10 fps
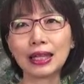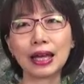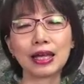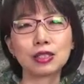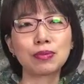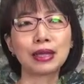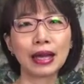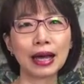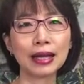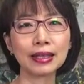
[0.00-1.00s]
that has been
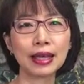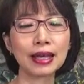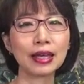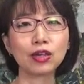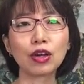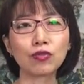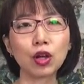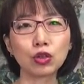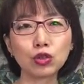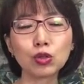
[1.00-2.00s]
lying there that you have
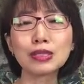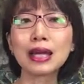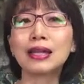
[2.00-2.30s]
not used,